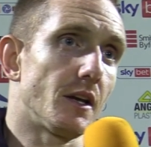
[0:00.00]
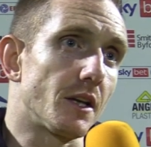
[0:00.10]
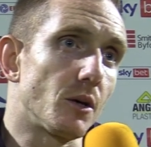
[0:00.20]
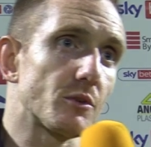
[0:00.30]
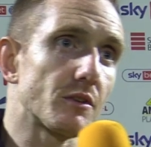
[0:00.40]
you
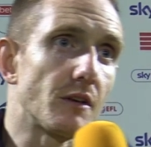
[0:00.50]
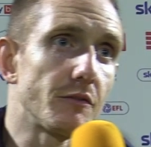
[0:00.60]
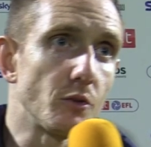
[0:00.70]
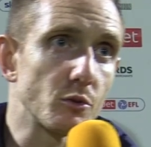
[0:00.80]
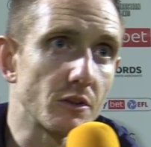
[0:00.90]
know, it was just
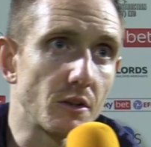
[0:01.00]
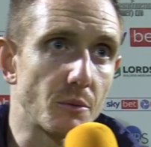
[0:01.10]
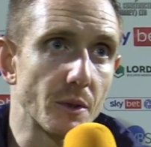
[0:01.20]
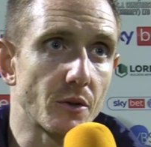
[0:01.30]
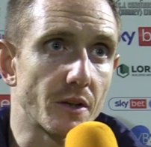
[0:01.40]
unfortunate
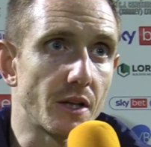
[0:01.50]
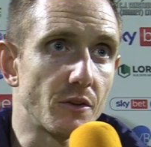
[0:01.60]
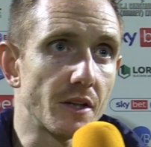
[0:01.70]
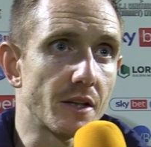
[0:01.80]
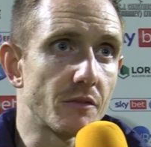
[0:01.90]
that we couldn't get
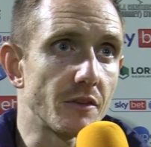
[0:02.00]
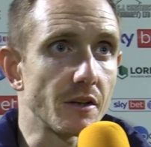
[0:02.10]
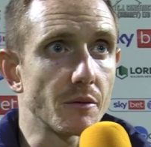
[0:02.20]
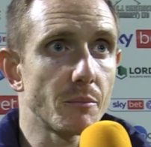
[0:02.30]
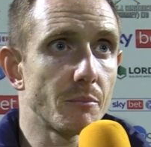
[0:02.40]
on the end of
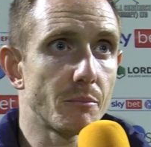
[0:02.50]
it,